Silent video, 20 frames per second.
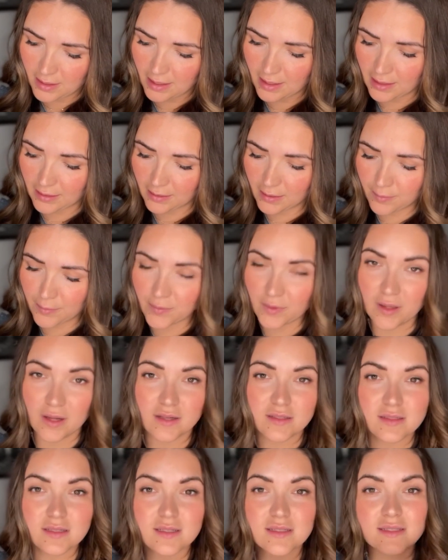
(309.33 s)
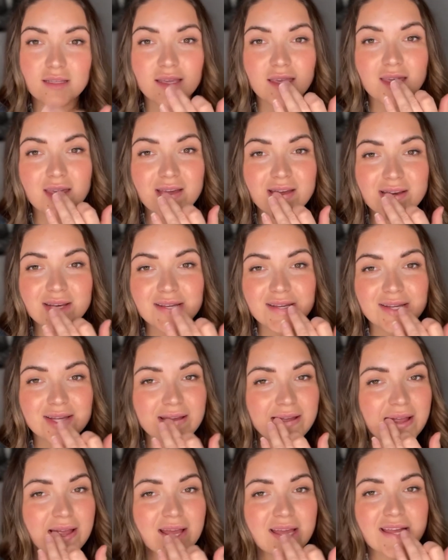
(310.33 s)
a lip gloss, because I can't
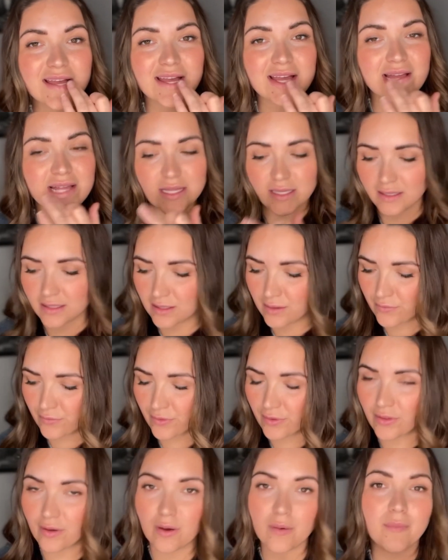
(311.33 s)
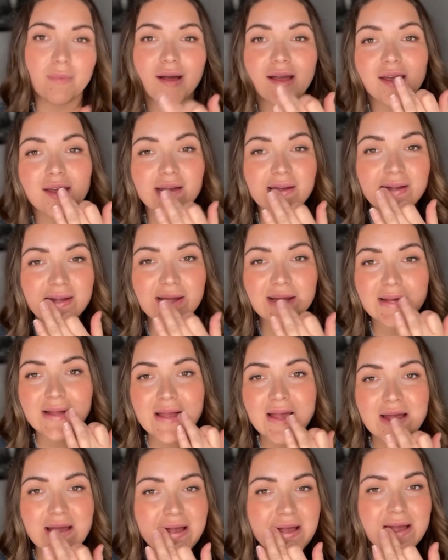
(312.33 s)
live without my
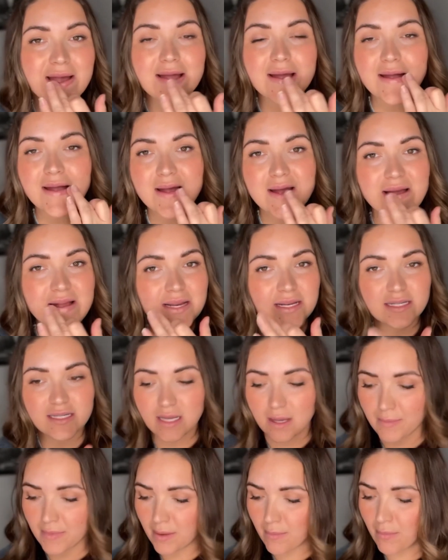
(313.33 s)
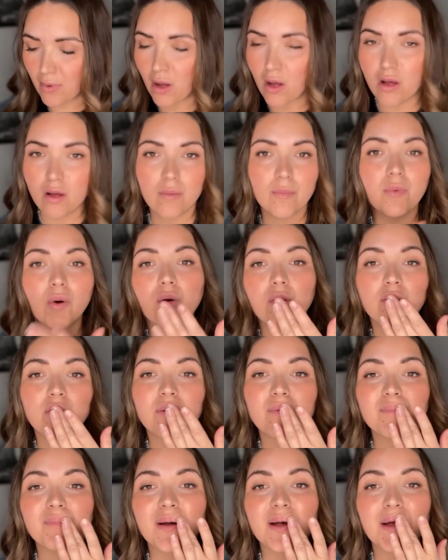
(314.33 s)
Demi Balm or
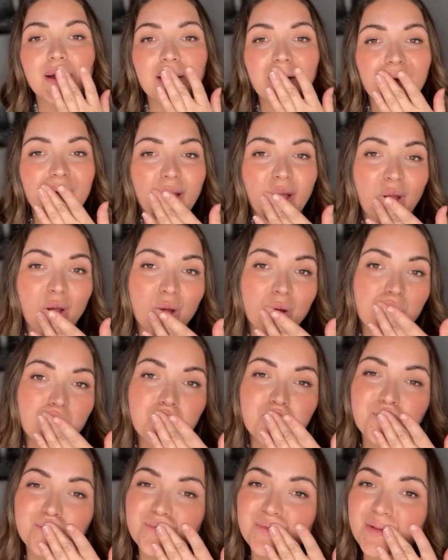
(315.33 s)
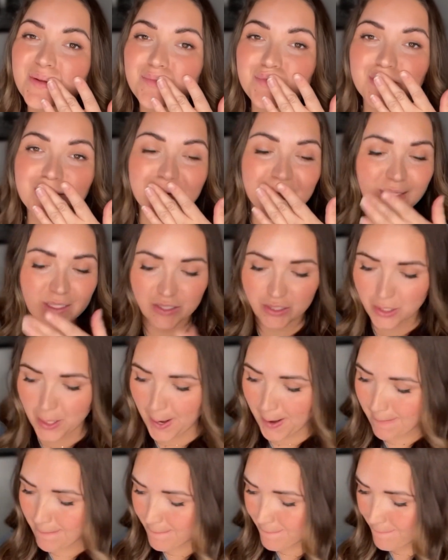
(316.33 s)
my lip conditioner.